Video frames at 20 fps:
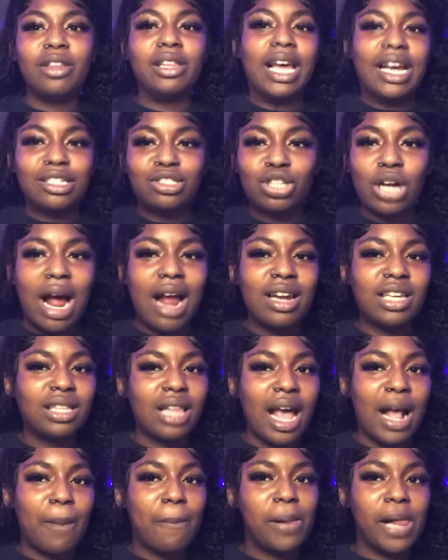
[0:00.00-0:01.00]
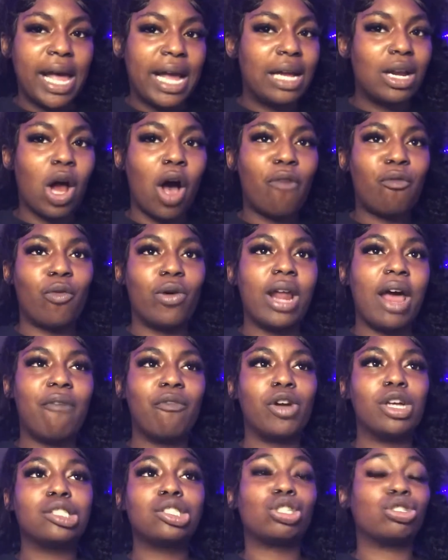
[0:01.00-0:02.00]
Like, trying to like play it off,
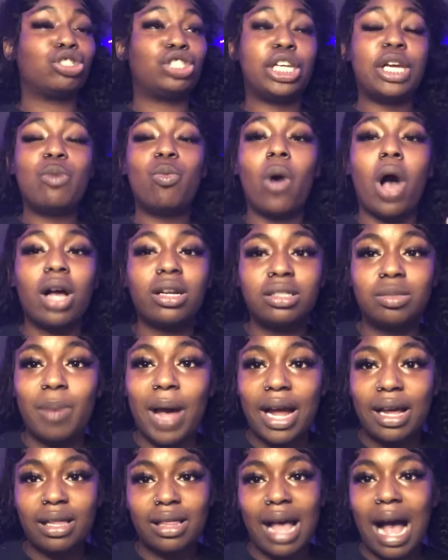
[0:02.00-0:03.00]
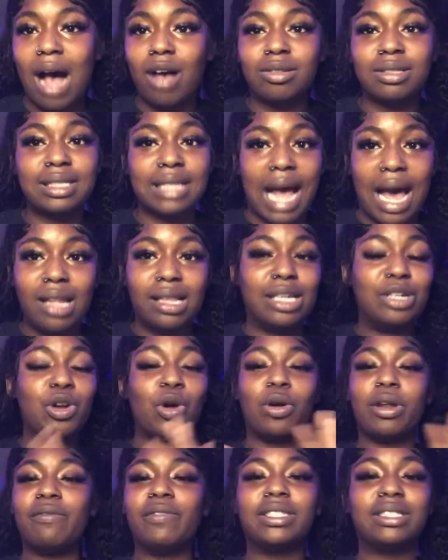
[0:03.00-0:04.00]
whatever. So she walks back in the house silent,
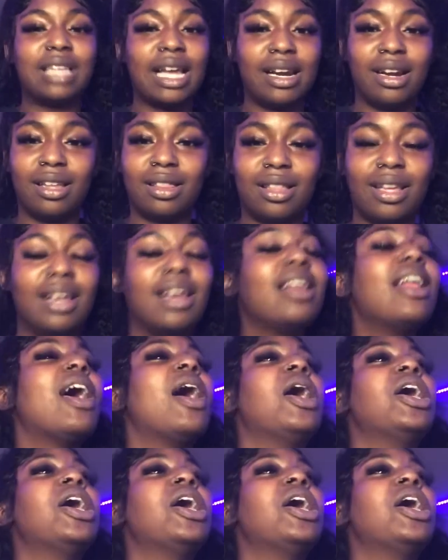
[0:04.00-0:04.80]
don't even say nothing.